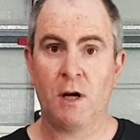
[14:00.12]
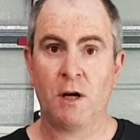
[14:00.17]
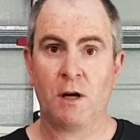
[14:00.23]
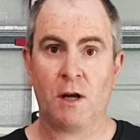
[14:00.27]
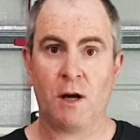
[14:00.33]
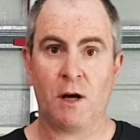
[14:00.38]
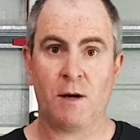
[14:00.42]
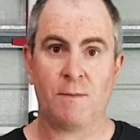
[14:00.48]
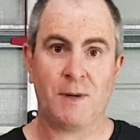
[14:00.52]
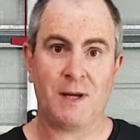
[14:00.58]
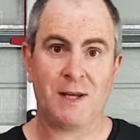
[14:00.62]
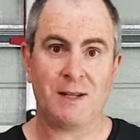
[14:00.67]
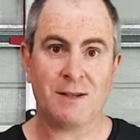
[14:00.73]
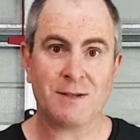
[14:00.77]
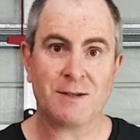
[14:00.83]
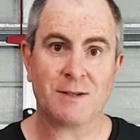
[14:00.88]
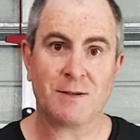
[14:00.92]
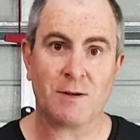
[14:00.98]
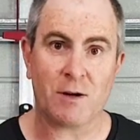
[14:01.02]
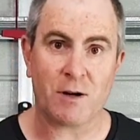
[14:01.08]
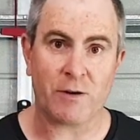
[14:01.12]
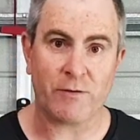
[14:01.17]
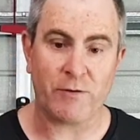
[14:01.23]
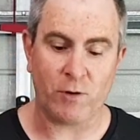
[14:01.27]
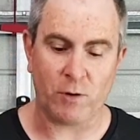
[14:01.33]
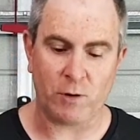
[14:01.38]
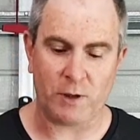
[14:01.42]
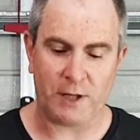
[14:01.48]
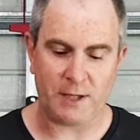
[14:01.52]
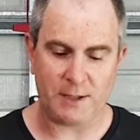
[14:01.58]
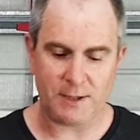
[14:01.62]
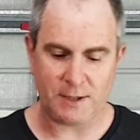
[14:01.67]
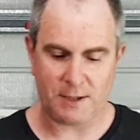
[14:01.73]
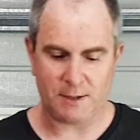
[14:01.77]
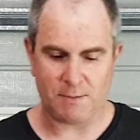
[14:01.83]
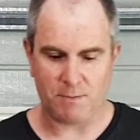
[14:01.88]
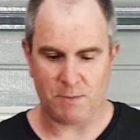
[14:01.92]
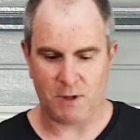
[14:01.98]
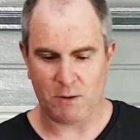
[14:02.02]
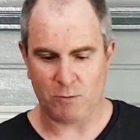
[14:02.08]
come inside of your
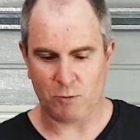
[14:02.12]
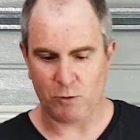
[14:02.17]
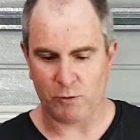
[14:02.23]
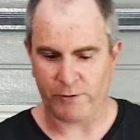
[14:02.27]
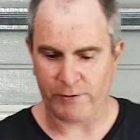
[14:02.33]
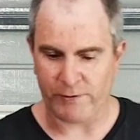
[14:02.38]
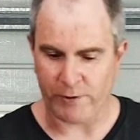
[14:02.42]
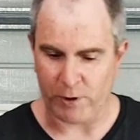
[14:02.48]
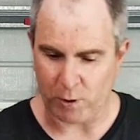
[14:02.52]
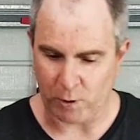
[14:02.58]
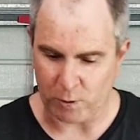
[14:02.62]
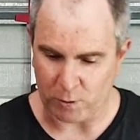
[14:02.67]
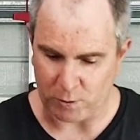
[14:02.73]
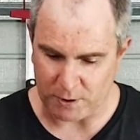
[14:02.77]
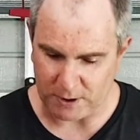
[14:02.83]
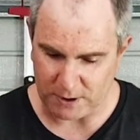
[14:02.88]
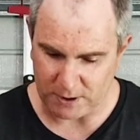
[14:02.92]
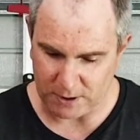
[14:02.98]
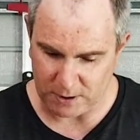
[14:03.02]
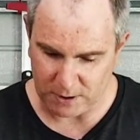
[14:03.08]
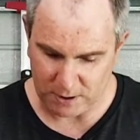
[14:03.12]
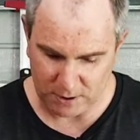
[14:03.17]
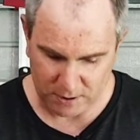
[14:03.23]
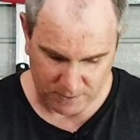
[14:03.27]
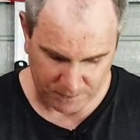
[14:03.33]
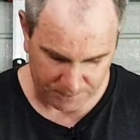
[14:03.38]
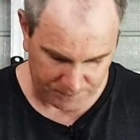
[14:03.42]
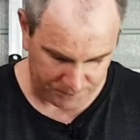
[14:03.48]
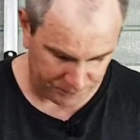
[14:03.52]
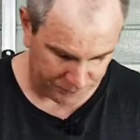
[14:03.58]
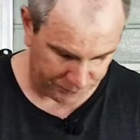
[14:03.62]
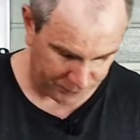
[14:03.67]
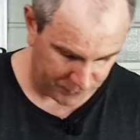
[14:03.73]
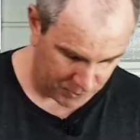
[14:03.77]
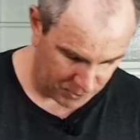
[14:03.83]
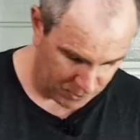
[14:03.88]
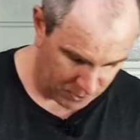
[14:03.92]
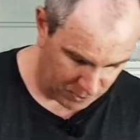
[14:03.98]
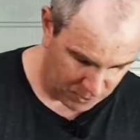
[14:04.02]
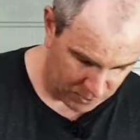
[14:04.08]
lens's minimal focal distance.
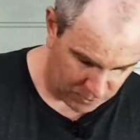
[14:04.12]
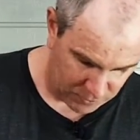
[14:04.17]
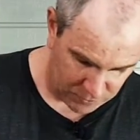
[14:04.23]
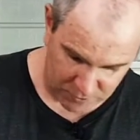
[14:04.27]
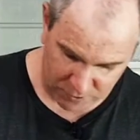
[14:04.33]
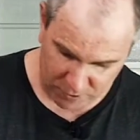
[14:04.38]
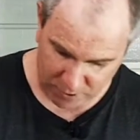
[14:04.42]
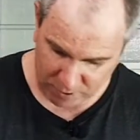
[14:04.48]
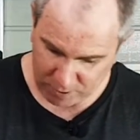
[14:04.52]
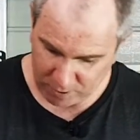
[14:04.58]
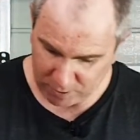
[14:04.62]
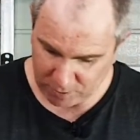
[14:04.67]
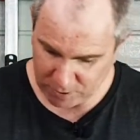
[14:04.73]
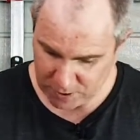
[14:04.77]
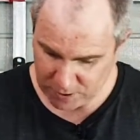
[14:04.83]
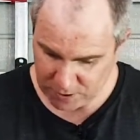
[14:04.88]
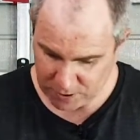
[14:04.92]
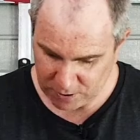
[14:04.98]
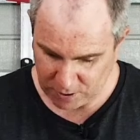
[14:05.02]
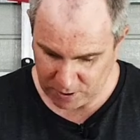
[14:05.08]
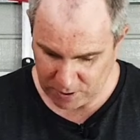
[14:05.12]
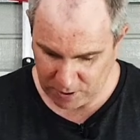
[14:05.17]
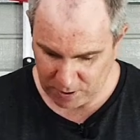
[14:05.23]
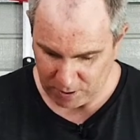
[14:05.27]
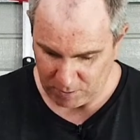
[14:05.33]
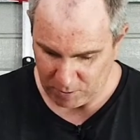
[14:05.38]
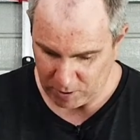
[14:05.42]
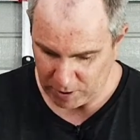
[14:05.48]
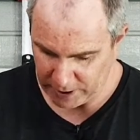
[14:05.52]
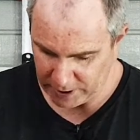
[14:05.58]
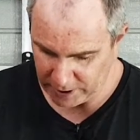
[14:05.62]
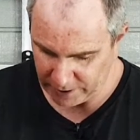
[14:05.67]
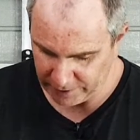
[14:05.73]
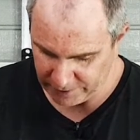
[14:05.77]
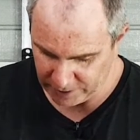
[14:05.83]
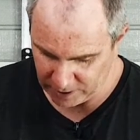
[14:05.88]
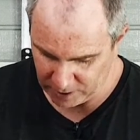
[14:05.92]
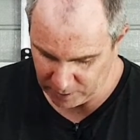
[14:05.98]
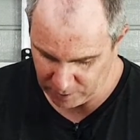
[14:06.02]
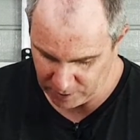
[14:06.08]
So I think I might have
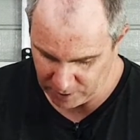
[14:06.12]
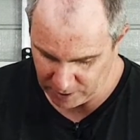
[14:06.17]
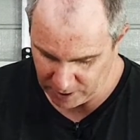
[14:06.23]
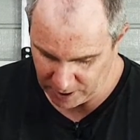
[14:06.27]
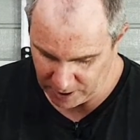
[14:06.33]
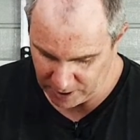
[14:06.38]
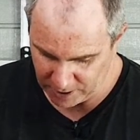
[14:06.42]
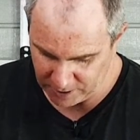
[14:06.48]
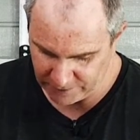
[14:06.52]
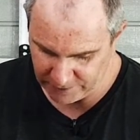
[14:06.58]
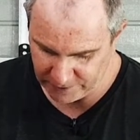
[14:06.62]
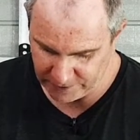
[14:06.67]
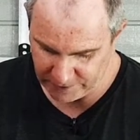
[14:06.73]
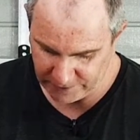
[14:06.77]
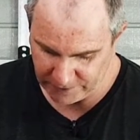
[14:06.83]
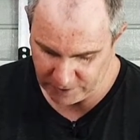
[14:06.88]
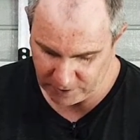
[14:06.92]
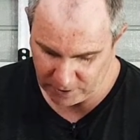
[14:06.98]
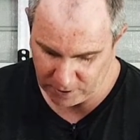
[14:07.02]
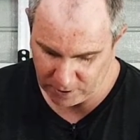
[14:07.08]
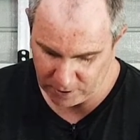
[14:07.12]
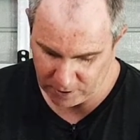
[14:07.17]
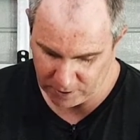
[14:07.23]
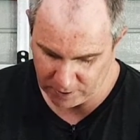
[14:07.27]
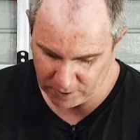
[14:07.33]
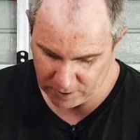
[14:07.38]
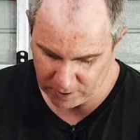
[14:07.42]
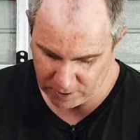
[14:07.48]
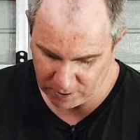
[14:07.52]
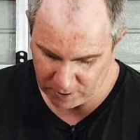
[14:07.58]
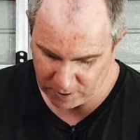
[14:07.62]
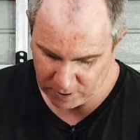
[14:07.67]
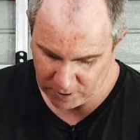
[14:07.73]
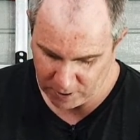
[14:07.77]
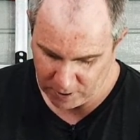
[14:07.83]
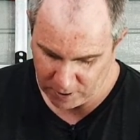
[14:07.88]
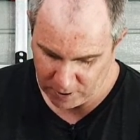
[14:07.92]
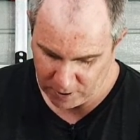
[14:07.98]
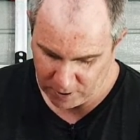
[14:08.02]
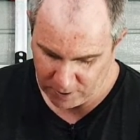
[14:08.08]
here with the 18 to
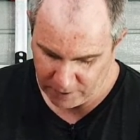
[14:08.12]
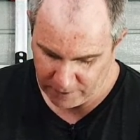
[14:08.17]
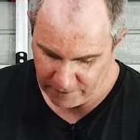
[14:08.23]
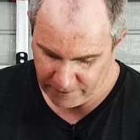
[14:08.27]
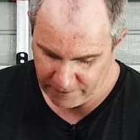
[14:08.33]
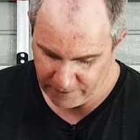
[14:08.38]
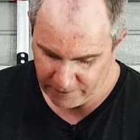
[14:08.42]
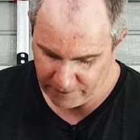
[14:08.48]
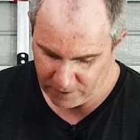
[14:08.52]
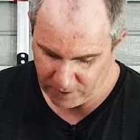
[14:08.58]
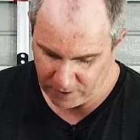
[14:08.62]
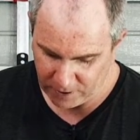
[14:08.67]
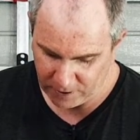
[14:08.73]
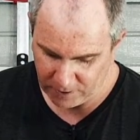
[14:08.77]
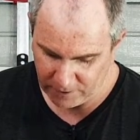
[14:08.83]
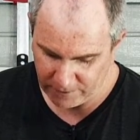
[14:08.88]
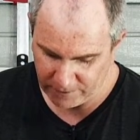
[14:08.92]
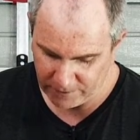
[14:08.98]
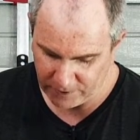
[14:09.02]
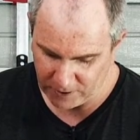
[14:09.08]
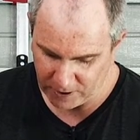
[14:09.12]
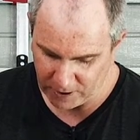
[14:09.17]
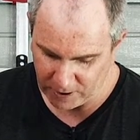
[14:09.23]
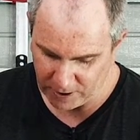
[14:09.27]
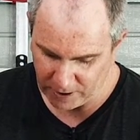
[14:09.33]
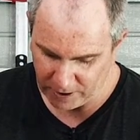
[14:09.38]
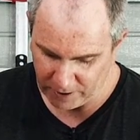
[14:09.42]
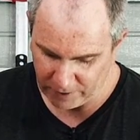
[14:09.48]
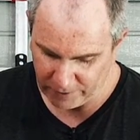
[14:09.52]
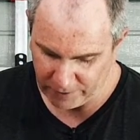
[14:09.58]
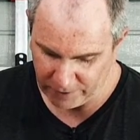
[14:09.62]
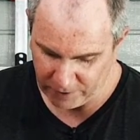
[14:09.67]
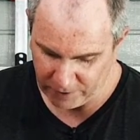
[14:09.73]
55. Yeah, I have.